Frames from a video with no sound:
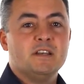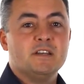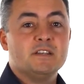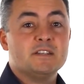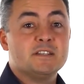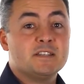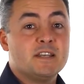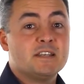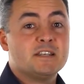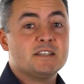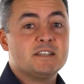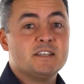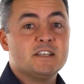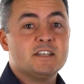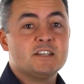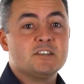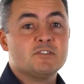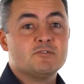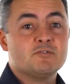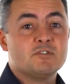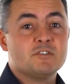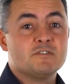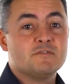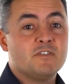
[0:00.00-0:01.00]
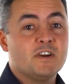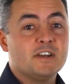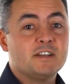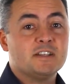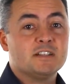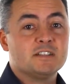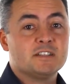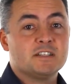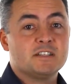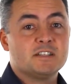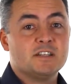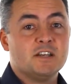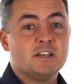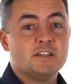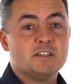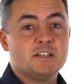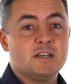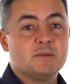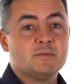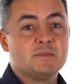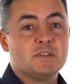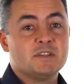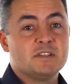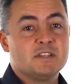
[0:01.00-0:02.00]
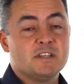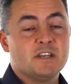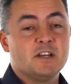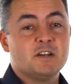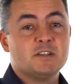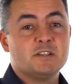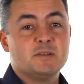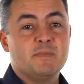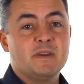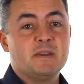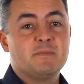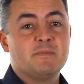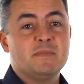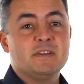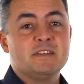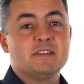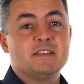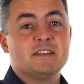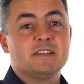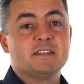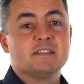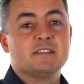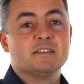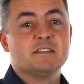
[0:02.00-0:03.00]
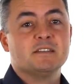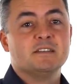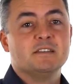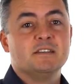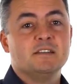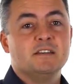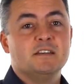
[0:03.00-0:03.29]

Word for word: And statisticians are as vital to startups as they are to big business.